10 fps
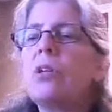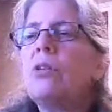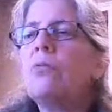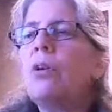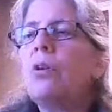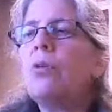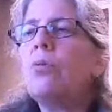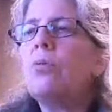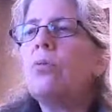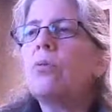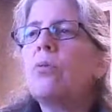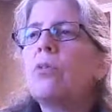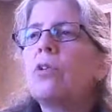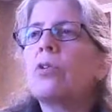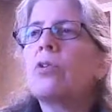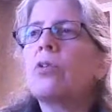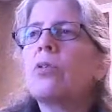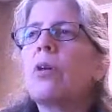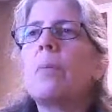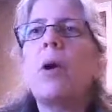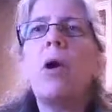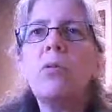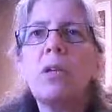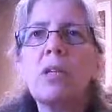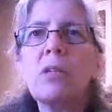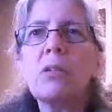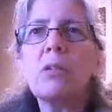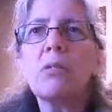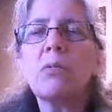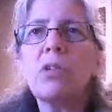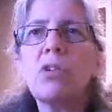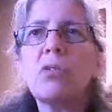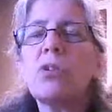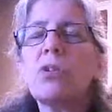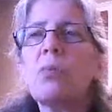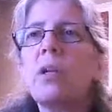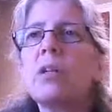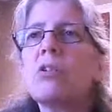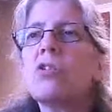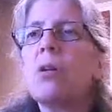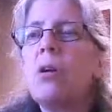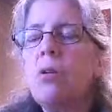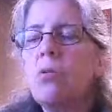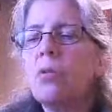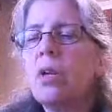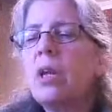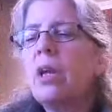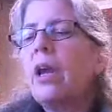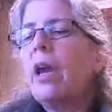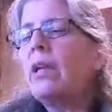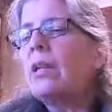so that you know your opponent's research as well as your own.